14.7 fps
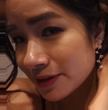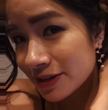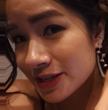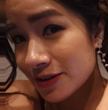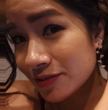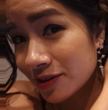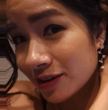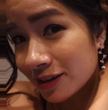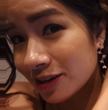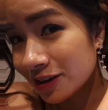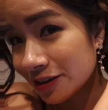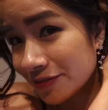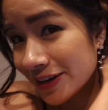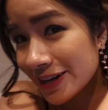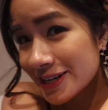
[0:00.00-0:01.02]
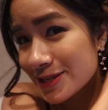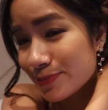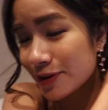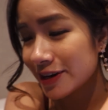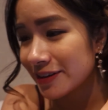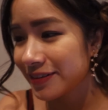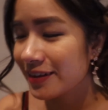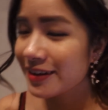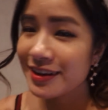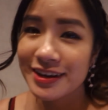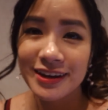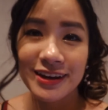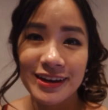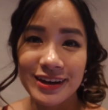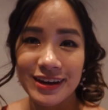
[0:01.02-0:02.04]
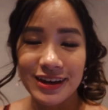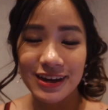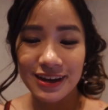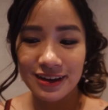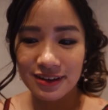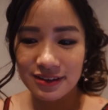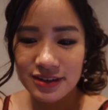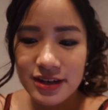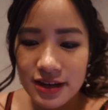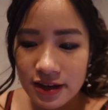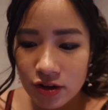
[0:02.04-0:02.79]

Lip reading: because I've got a lot of hairspray in there, and yeah,